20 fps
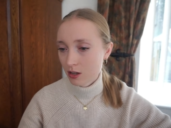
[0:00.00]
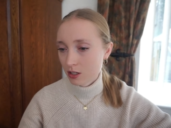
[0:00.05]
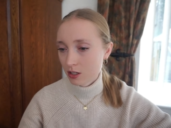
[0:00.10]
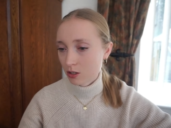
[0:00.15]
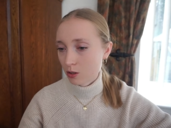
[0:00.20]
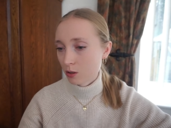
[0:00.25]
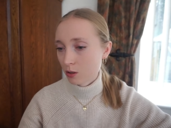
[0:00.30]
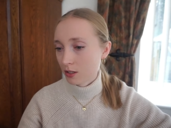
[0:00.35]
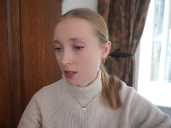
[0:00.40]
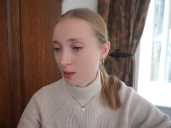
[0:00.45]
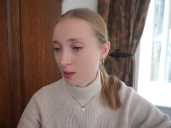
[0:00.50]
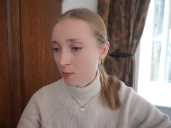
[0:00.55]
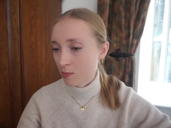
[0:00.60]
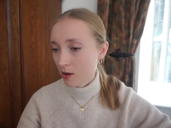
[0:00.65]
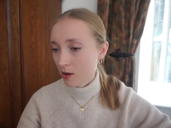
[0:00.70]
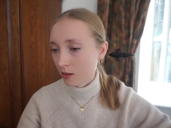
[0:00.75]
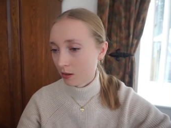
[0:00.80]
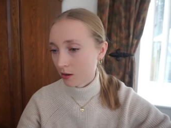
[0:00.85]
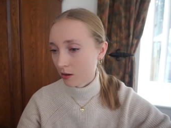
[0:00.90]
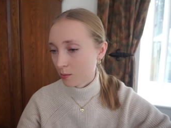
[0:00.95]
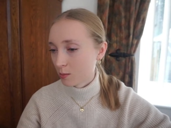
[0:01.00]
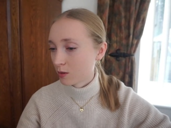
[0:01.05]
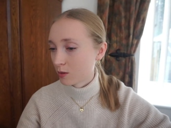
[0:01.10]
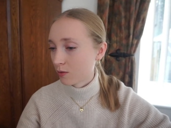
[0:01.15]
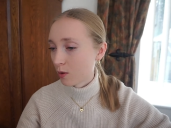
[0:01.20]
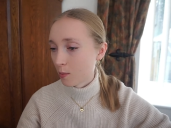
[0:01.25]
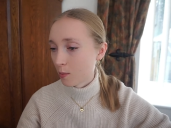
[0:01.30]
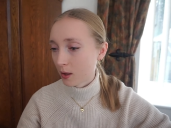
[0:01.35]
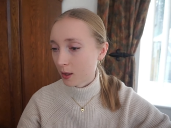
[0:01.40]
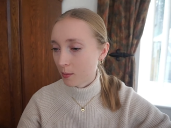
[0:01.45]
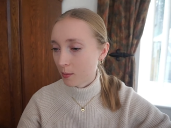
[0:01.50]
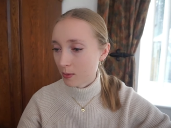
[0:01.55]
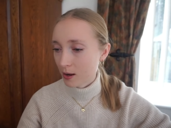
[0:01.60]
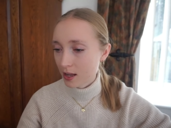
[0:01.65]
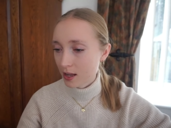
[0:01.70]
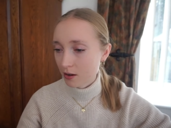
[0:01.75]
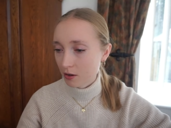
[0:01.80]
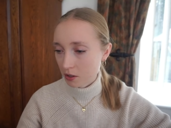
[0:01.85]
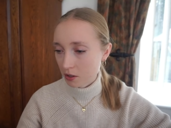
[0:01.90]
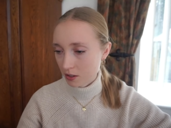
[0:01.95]
Chaucer's pilgrims form a
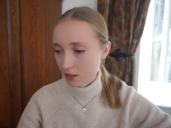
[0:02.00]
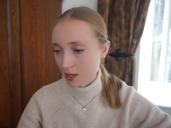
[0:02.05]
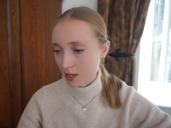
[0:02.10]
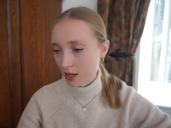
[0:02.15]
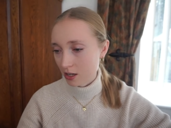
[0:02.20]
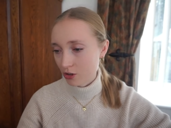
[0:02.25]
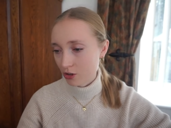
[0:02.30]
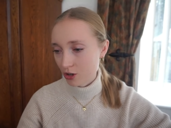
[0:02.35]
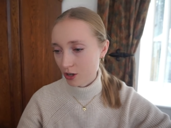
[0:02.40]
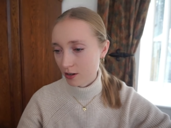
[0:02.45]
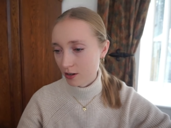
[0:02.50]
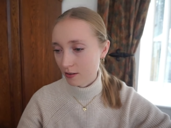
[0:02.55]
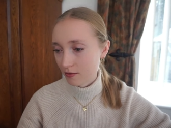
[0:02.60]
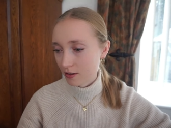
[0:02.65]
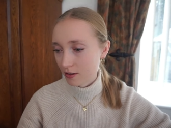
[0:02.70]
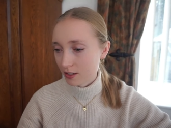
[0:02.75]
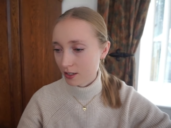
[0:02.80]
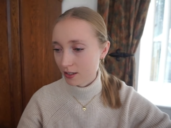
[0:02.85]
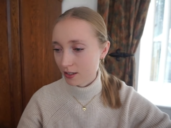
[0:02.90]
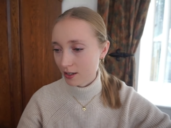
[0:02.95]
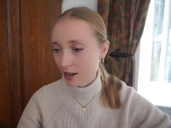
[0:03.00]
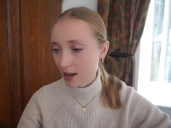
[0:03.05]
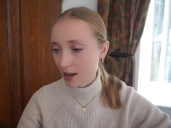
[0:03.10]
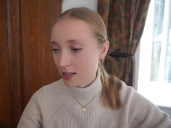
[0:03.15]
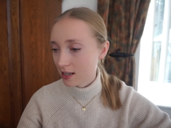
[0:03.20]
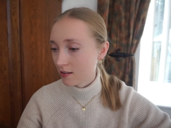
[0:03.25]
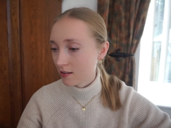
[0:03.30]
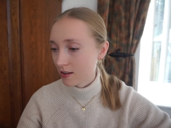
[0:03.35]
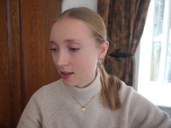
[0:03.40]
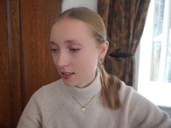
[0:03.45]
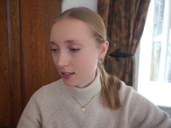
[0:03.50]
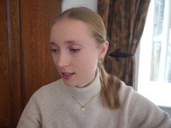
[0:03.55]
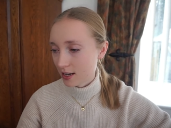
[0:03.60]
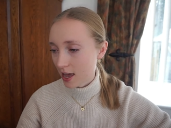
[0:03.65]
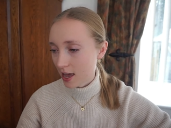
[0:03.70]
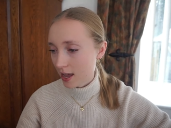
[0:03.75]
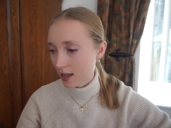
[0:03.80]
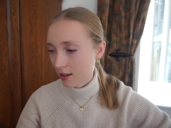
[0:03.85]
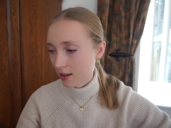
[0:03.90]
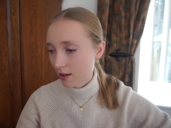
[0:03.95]
complete cross-section of the society of his
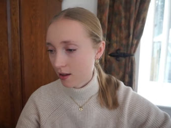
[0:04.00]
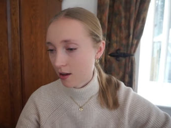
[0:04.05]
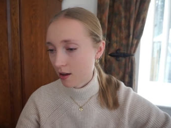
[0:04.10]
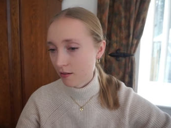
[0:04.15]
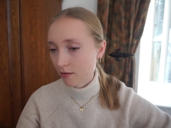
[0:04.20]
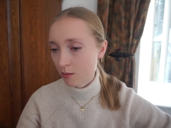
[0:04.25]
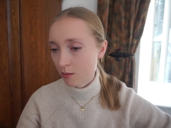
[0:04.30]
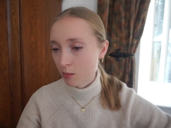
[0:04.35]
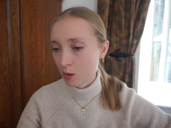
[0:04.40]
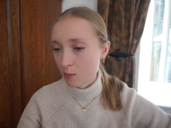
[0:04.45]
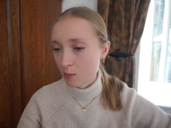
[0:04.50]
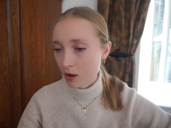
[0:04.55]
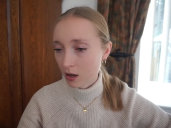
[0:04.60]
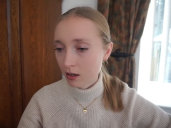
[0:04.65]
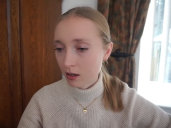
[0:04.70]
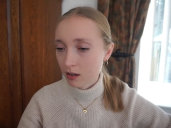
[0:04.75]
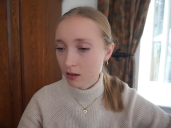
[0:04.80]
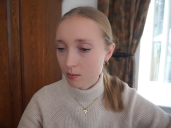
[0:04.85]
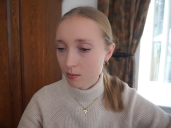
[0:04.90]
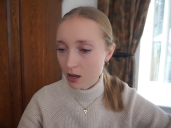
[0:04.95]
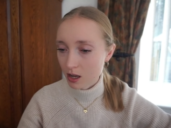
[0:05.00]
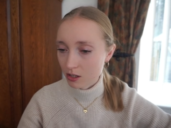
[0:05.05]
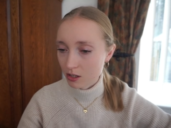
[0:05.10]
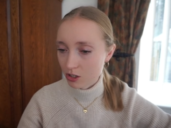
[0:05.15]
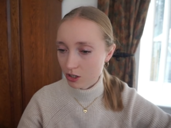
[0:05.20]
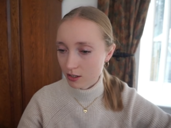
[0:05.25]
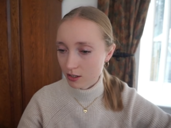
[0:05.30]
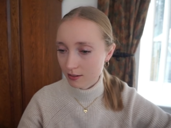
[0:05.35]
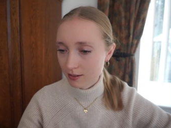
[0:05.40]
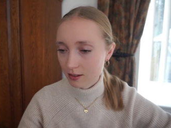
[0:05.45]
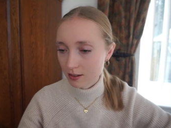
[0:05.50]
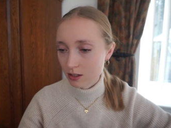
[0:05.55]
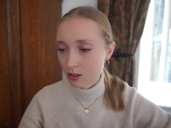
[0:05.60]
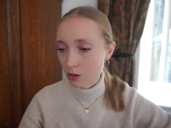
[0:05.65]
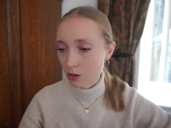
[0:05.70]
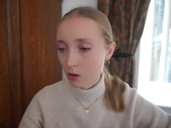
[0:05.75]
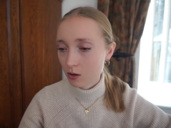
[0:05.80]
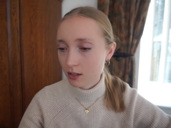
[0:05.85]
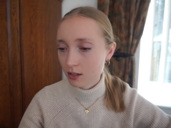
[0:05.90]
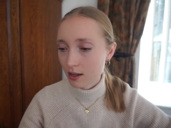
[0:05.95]
day, from the monk and merchant, the
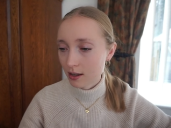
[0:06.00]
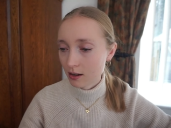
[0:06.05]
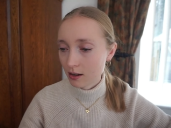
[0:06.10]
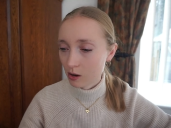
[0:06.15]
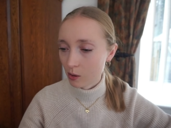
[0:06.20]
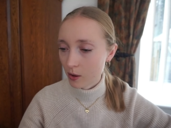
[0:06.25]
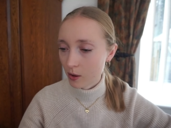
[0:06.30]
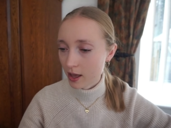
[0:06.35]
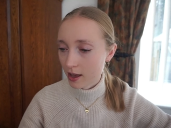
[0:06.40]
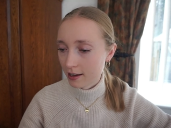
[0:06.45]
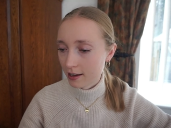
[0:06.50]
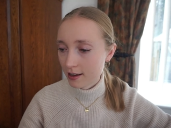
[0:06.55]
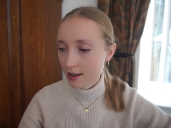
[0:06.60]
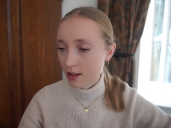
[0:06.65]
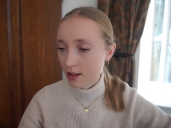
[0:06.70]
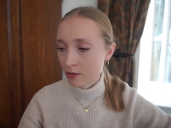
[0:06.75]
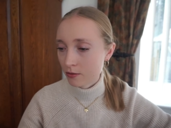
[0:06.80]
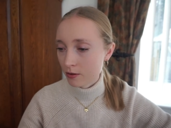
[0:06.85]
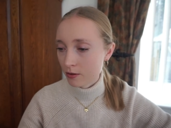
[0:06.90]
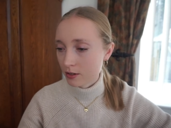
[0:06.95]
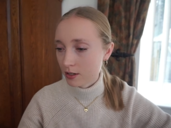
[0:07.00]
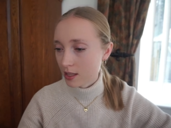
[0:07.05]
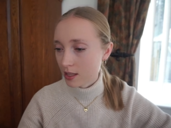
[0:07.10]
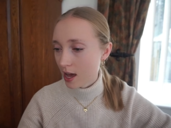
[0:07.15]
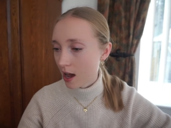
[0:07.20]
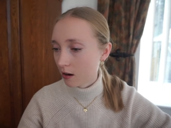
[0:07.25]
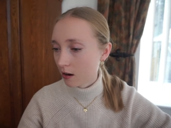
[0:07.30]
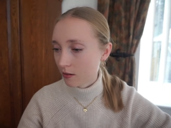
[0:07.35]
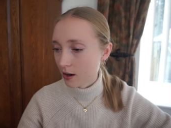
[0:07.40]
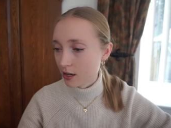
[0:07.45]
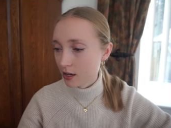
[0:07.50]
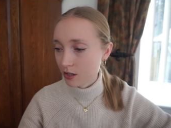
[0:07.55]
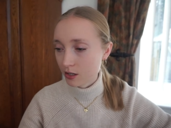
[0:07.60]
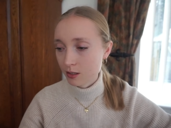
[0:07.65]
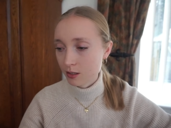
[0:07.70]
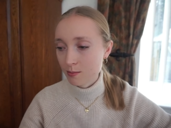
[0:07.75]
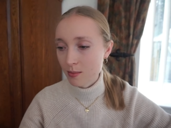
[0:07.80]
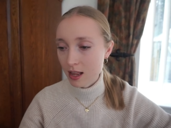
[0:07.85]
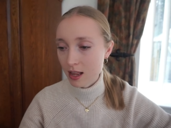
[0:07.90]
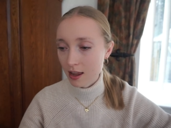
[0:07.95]
doctor and lawyer, through to the
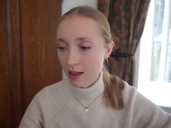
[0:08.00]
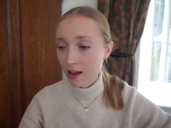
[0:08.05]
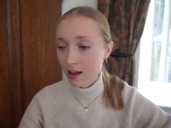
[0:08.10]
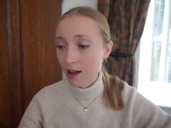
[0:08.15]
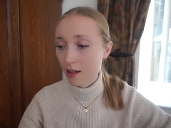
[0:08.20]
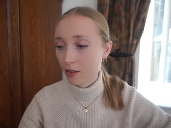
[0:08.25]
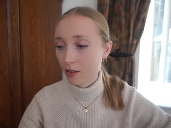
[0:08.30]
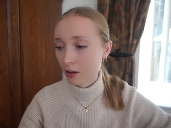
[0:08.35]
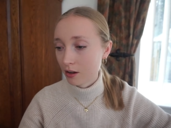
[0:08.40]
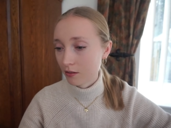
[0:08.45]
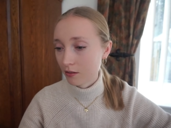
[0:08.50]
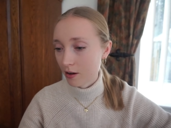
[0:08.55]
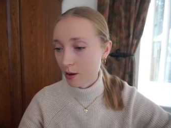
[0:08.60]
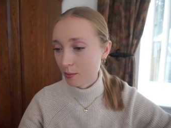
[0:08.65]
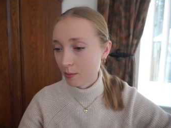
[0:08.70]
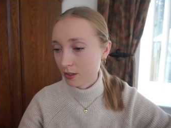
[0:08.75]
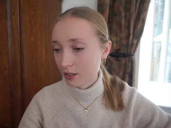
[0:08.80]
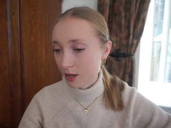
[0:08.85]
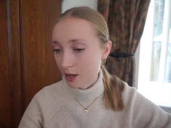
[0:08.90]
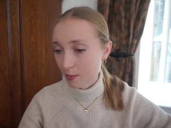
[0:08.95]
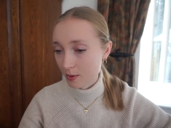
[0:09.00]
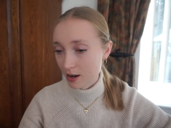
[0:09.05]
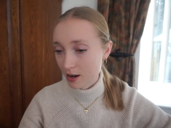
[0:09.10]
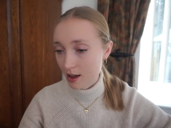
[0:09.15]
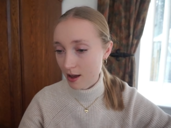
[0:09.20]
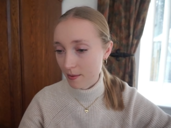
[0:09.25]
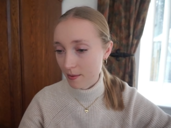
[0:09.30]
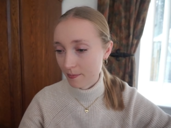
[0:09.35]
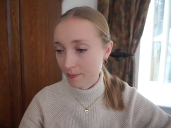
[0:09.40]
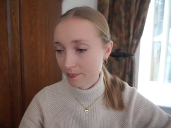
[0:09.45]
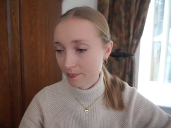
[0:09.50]
outrageous miller and the corrupt summoner.